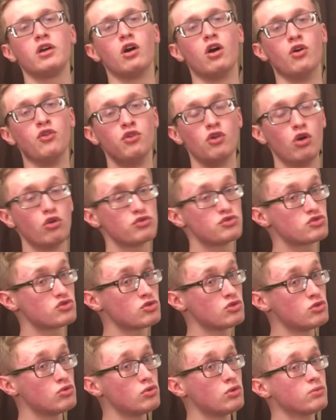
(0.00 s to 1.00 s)

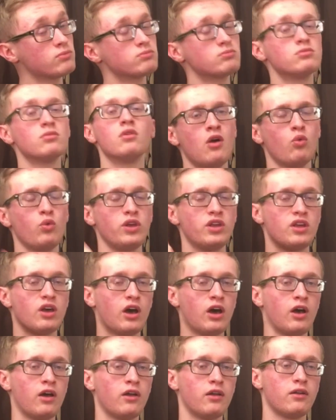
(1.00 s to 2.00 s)
Onotsu, we
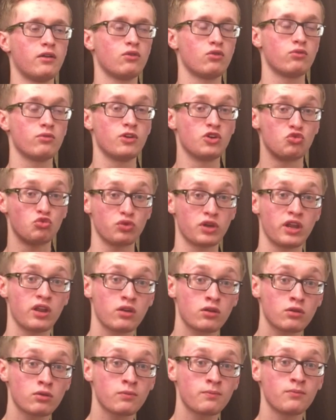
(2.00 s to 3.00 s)
got
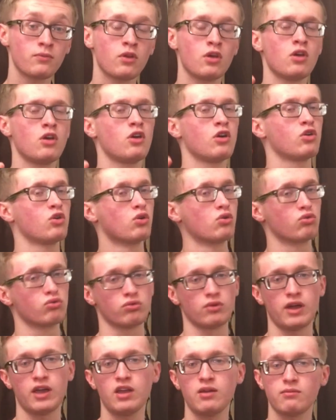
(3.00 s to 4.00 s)
Rin,
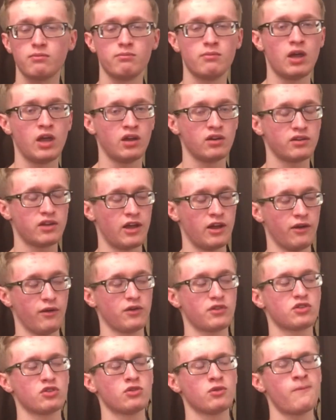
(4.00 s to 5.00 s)
great main
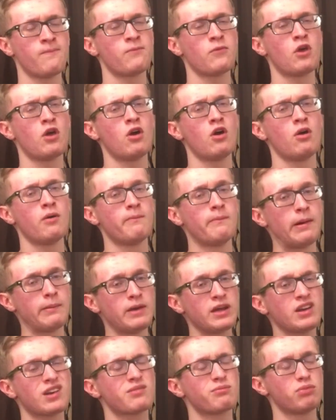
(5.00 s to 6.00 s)
character. My
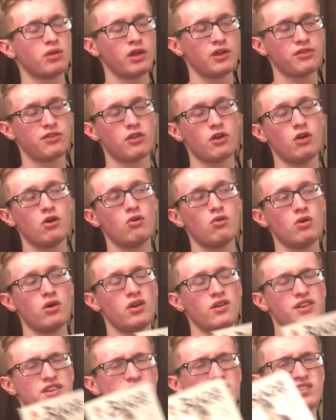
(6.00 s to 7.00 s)
main complaint, though,
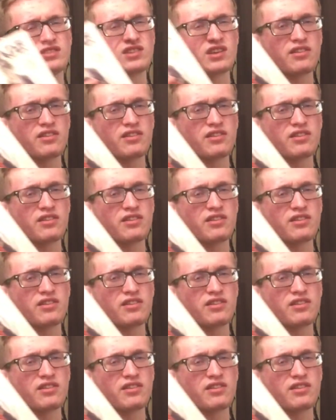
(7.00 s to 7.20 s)
is I